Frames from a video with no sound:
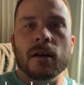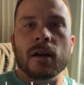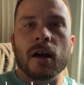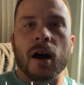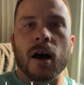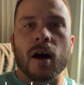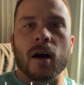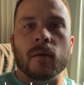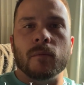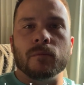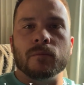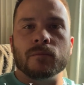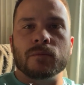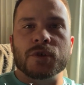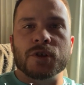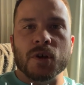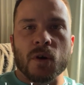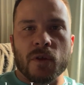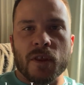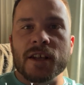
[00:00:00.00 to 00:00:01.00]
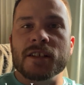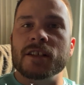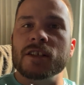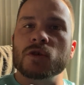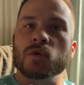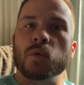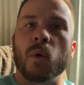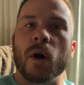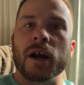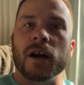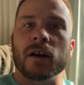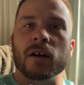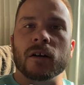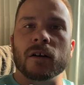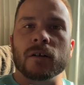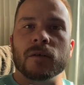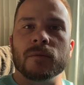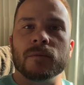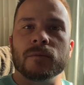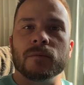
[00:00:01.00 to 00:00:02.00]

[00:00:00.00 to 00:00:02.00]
Um, so this is where